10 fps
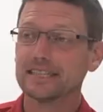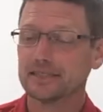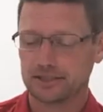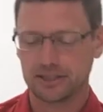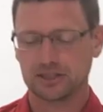thing
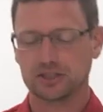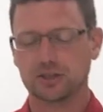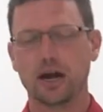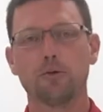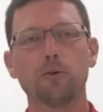is this: is
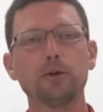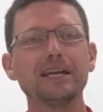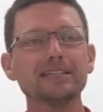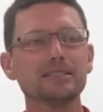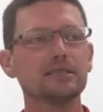uh, when we
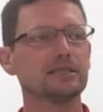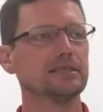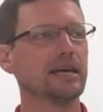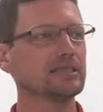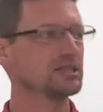get to this
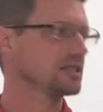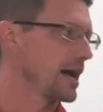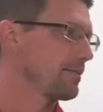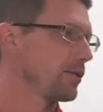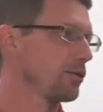next
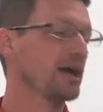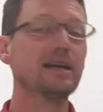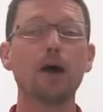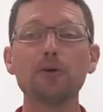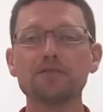step, okay,
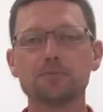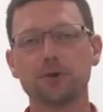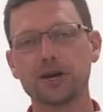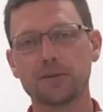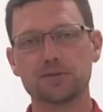now we have to
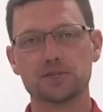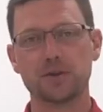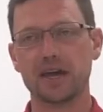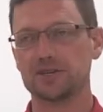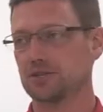break up the
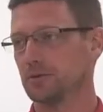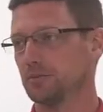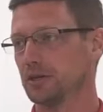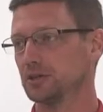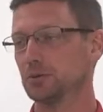space
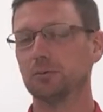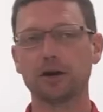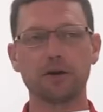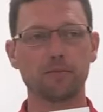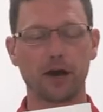because we
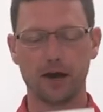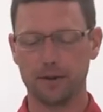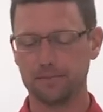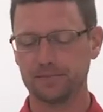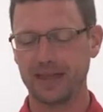want to
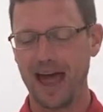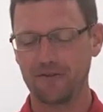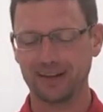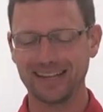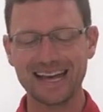um,
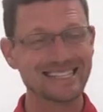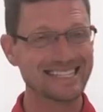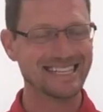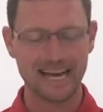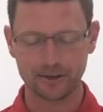have a lot of
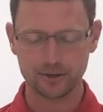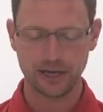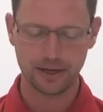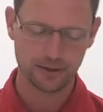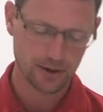Zentangles
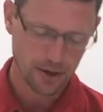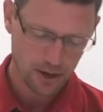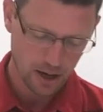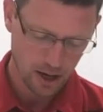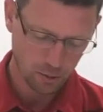on it.
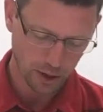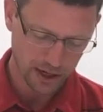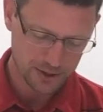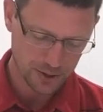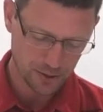Uh, what
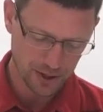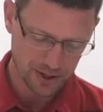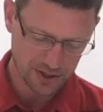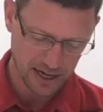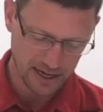I do
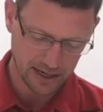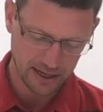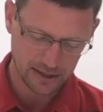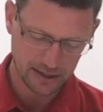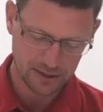is I
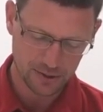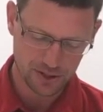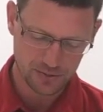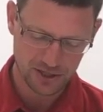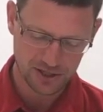kind of like do
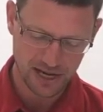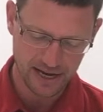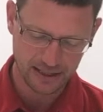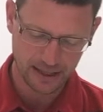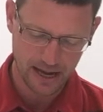some
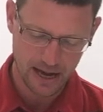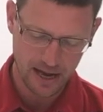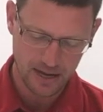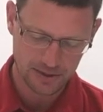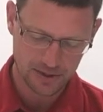zigzagged
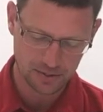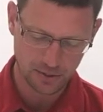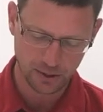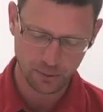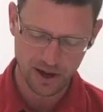lines, some
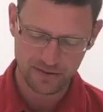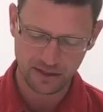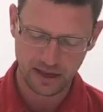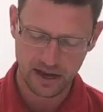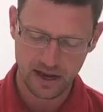like wavy
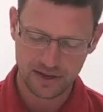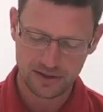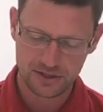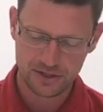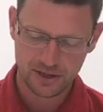
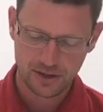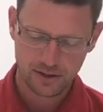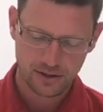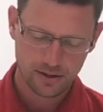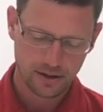lines.
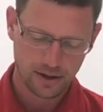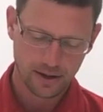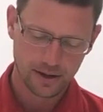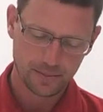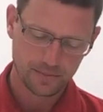
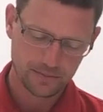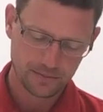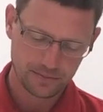Um,